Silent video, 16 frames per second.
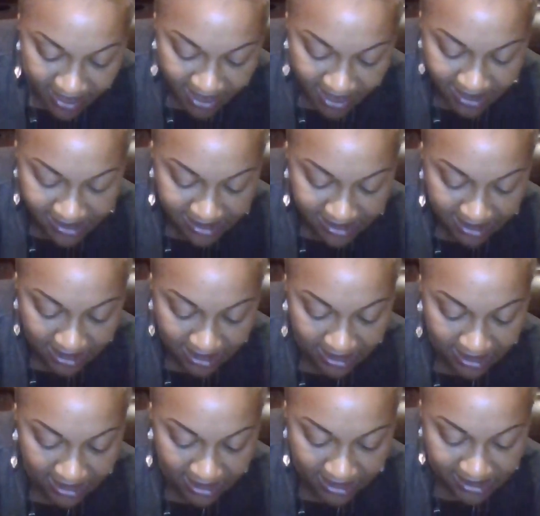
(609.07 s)
this
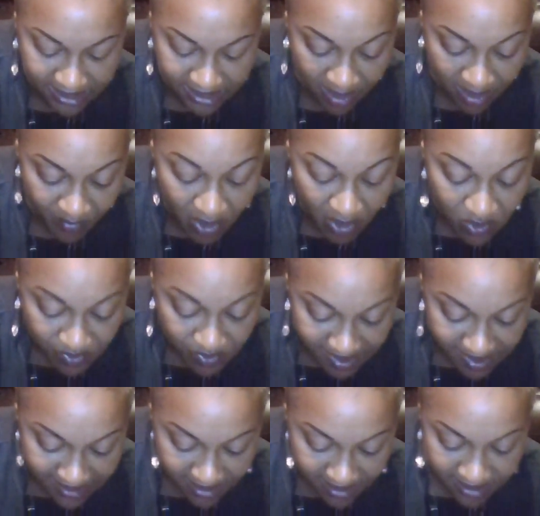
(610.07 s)
is a
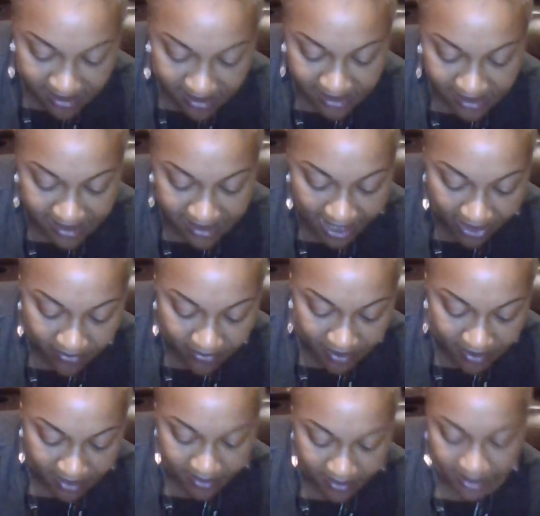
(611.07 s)
post
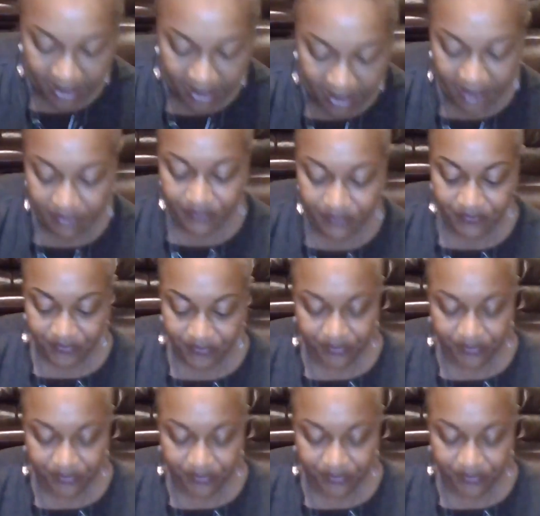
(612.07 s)
style earring,